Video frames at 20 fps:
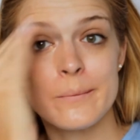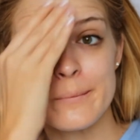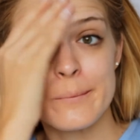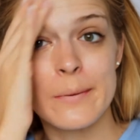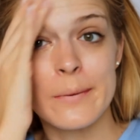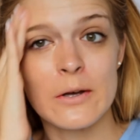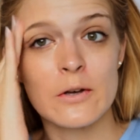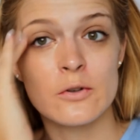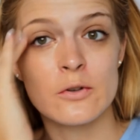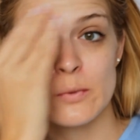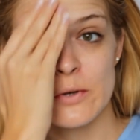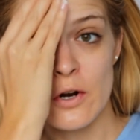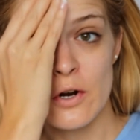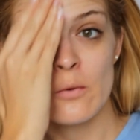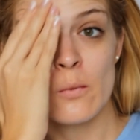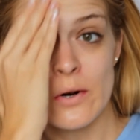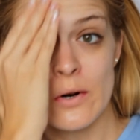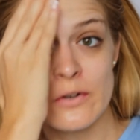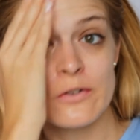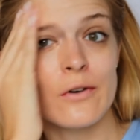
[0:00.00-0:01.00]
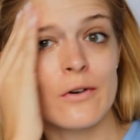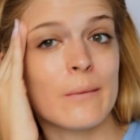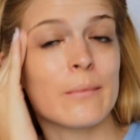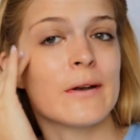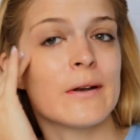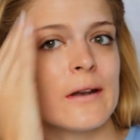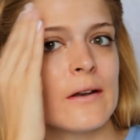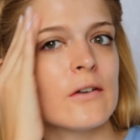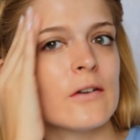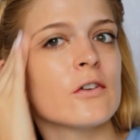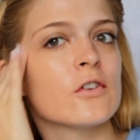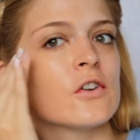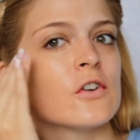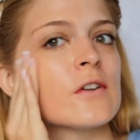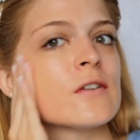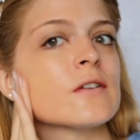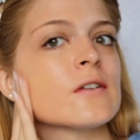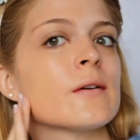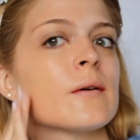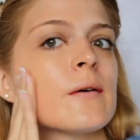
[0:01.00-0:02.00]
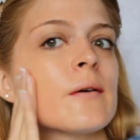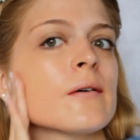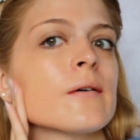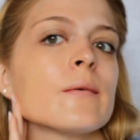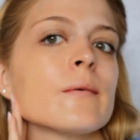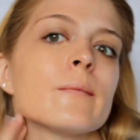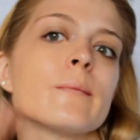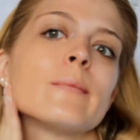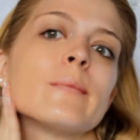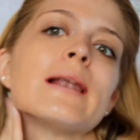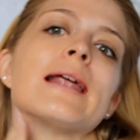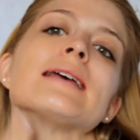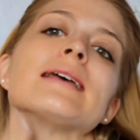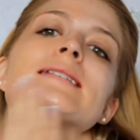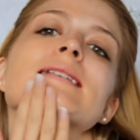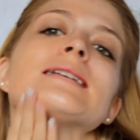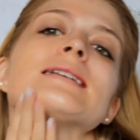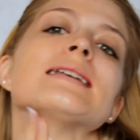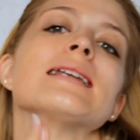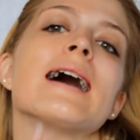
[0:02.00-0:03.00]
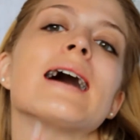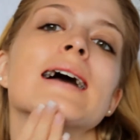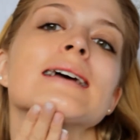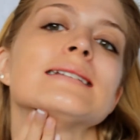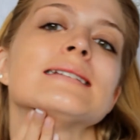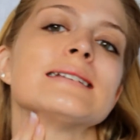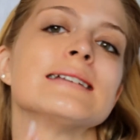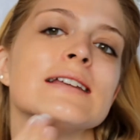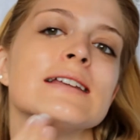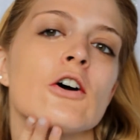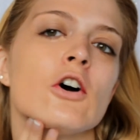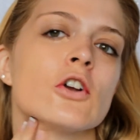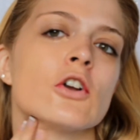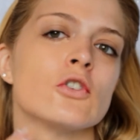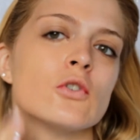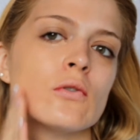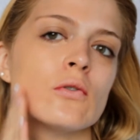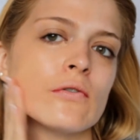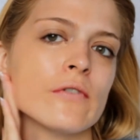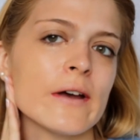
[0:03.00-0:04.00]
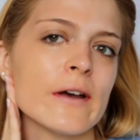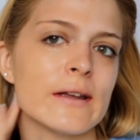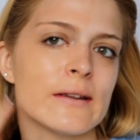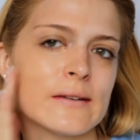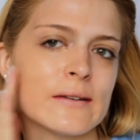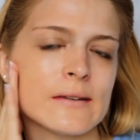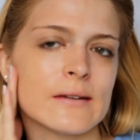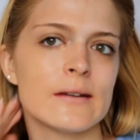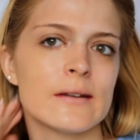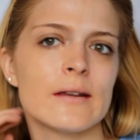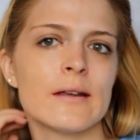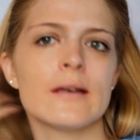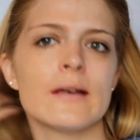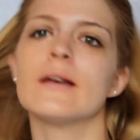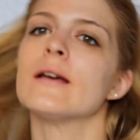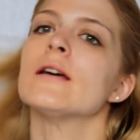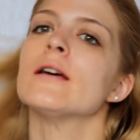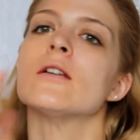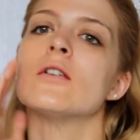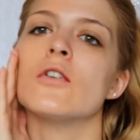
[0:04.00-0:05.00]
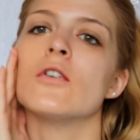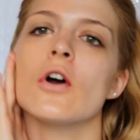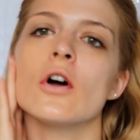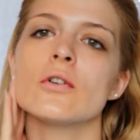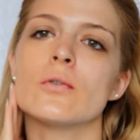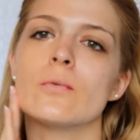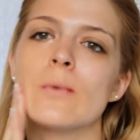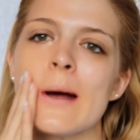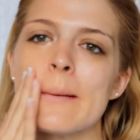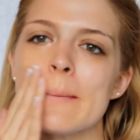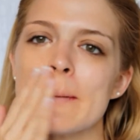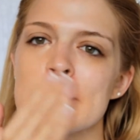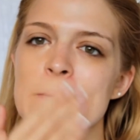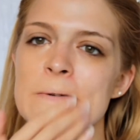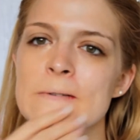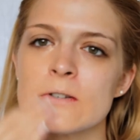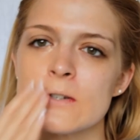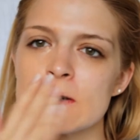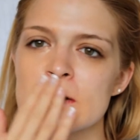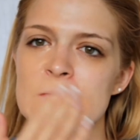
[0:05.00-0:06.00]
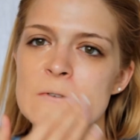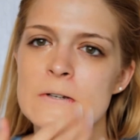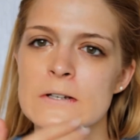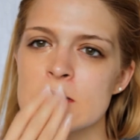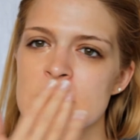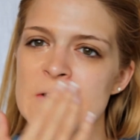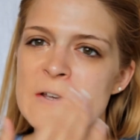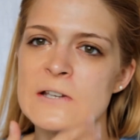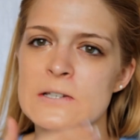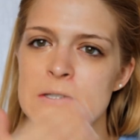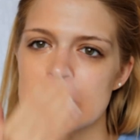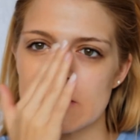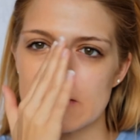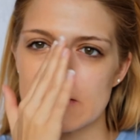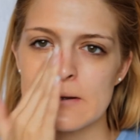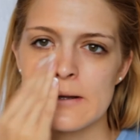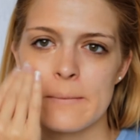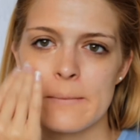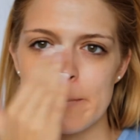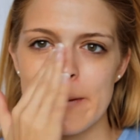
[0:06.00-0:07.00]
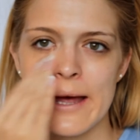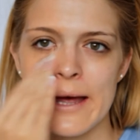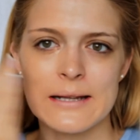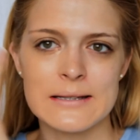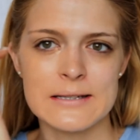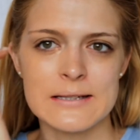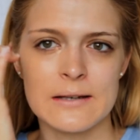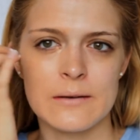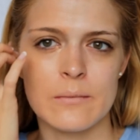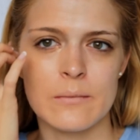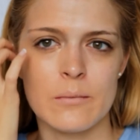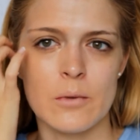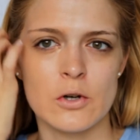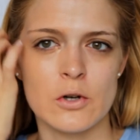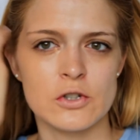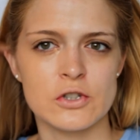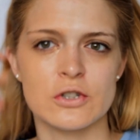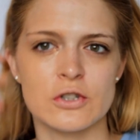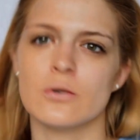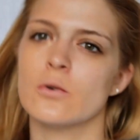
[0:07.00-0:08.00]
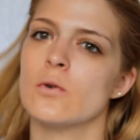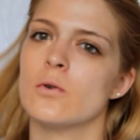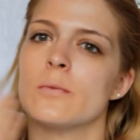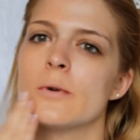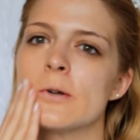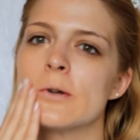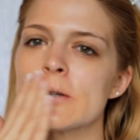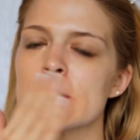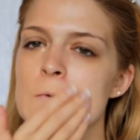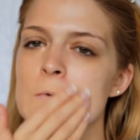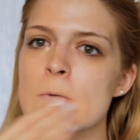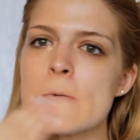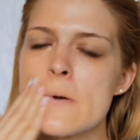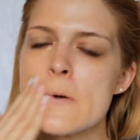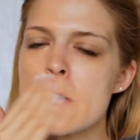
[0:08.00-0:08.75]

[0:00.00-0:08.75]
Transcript: because we don't want to rub it in. Just place it nicely on your face. Not rubbing, just a gentle patting motion almost.